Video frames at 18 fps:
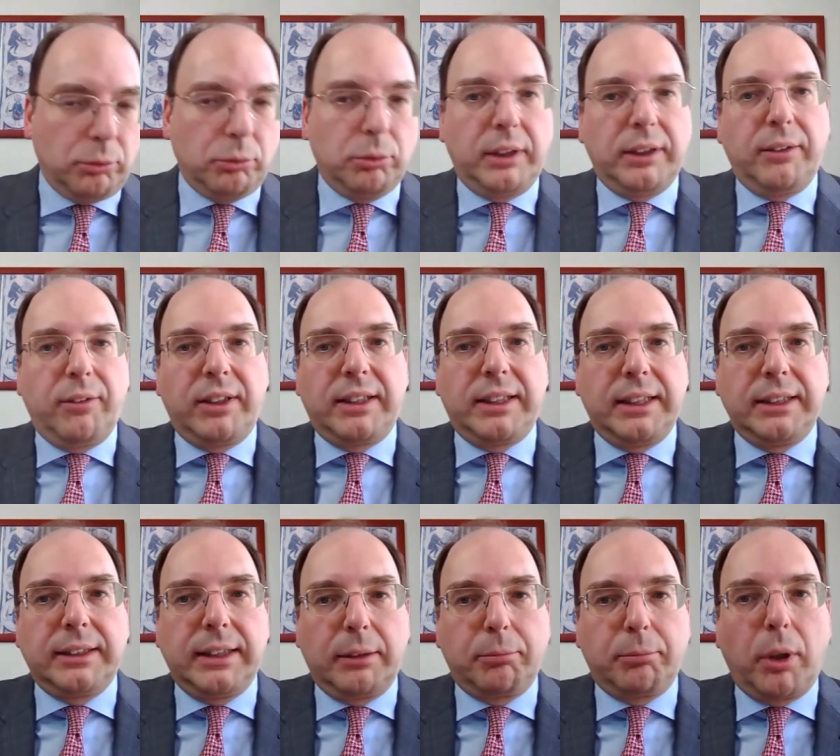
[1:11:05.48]
one of the
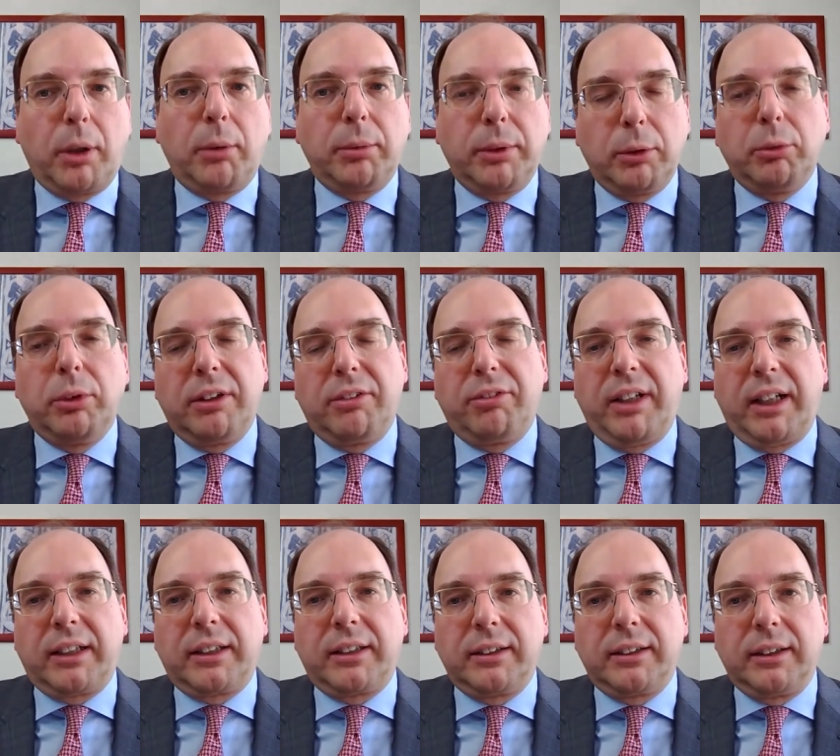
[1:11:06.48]
things that probably will
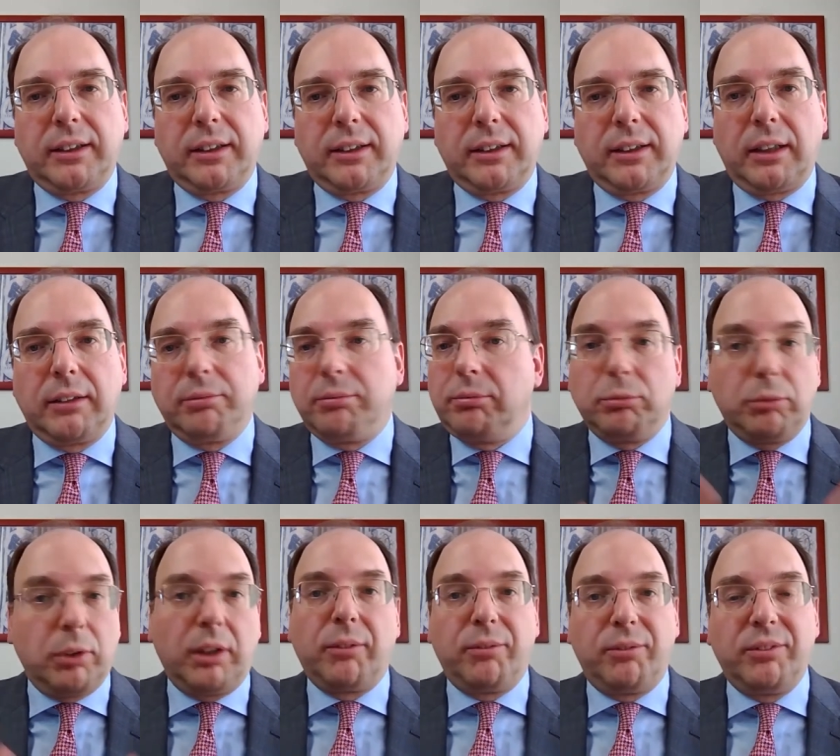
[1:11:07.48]
affect,
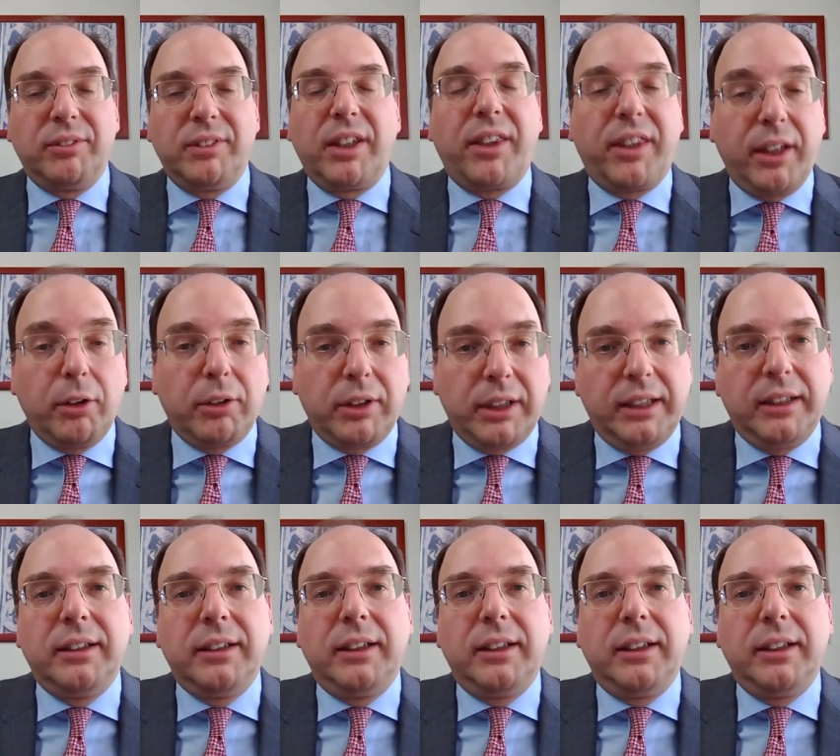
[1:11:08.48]
the theory,